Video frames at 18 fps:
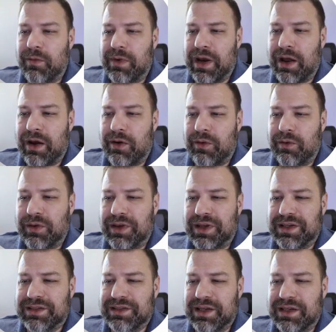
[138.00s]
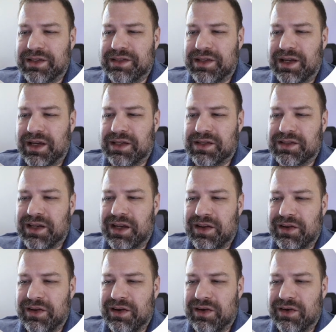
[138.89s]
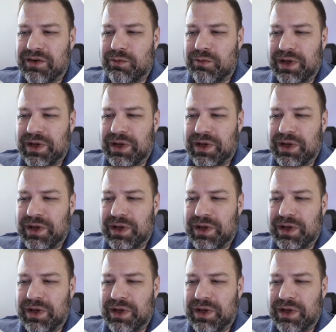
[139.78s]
Now this says text style here.